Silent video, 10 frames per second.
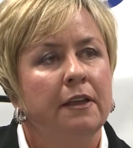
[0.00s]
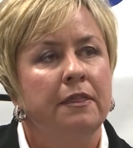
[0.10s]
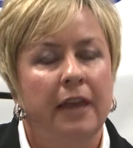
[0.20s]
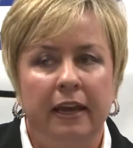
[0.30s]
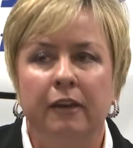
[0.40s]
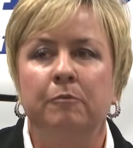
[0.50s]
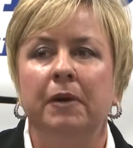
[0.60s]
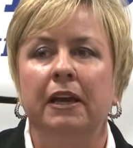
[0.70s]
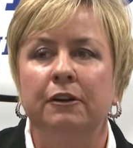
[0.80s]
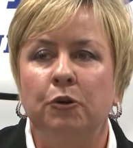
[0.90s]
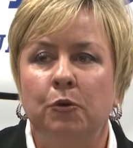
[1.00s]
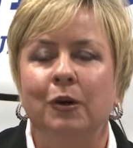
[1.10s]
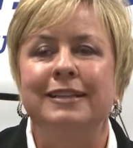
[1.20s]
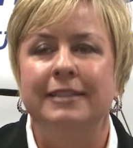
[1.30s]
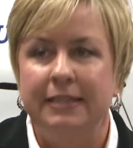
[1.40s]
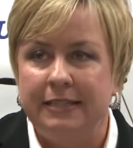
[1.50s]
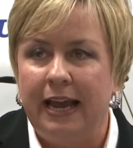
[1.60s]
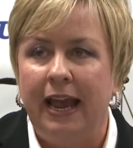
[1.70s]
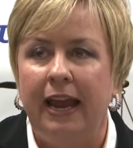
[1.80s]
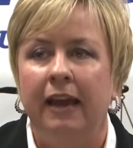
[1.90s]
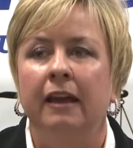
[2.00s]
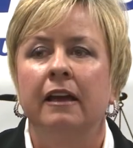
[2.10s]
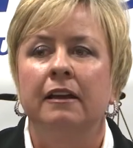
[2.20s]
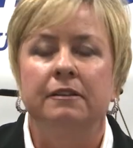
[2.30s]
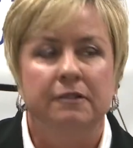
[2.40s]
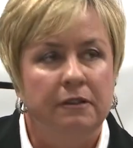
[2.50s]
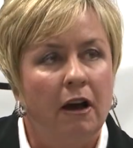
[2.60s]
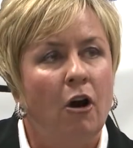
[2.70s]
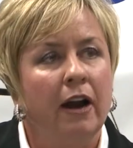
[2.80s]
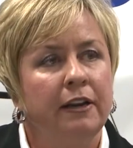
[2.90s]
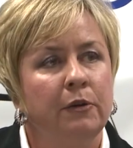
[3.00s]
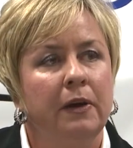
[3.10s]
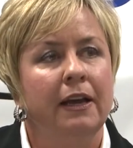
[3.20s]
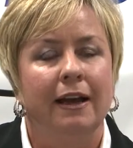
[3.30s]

They could be in court today arguing